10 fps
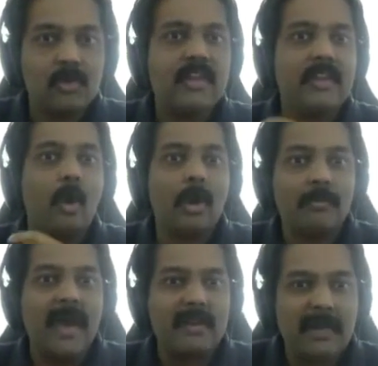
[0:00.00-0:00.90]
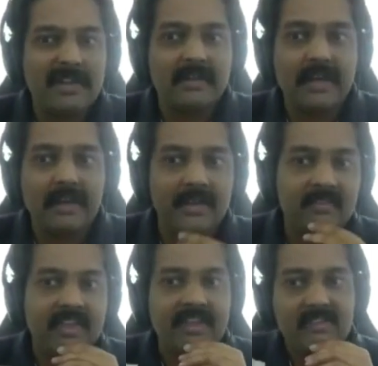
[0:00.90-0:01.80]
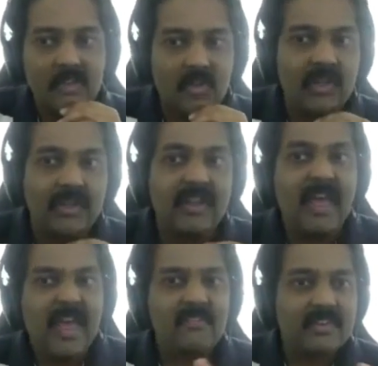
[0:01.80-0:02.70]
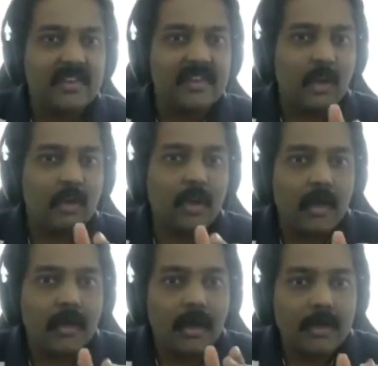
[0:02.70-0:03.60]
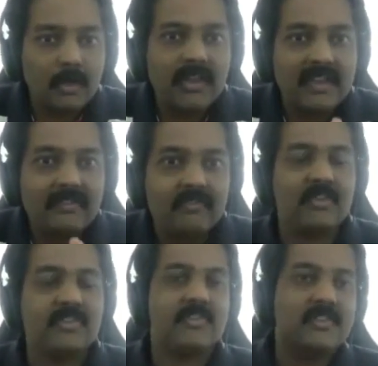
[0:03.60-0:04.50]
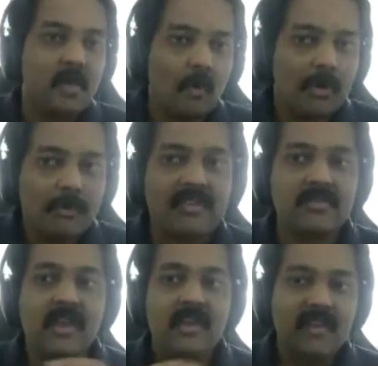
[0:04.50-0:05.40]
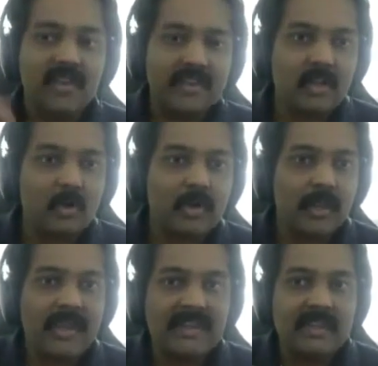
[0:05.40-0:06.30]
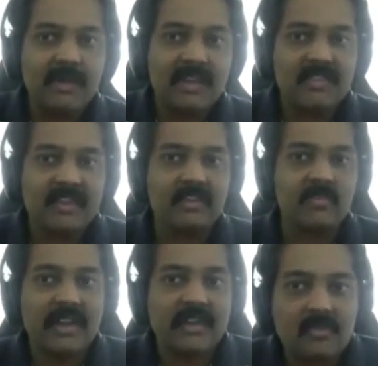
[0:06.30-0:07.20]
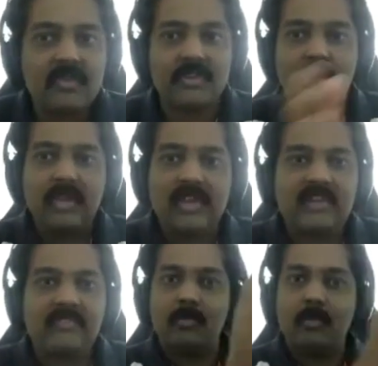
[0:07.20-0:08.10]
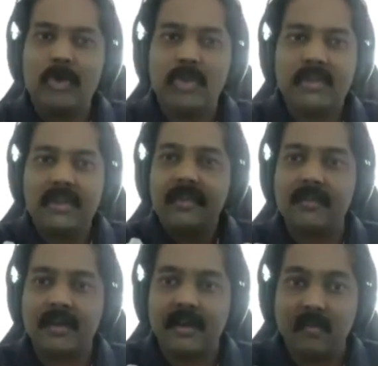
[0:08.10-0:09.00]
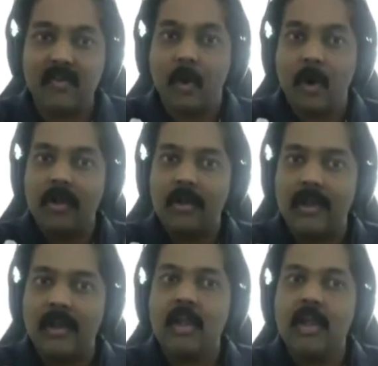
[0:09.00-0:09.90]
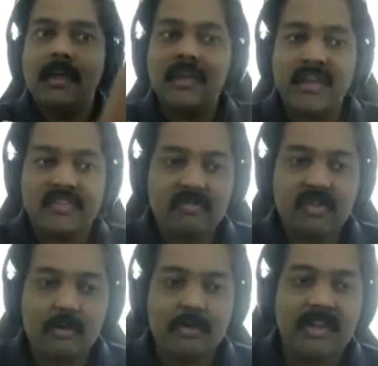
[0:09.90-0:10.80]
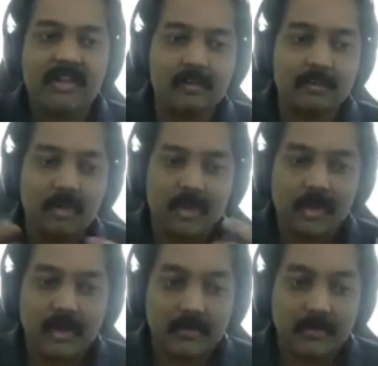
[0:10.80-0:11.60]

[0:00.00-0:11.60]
to run on a bare metal target like SQLite. Everything on Unikraft is since optimized. We get around 80 milliseconds, whereas with Unikraft to boot it and on Linux environment, it's about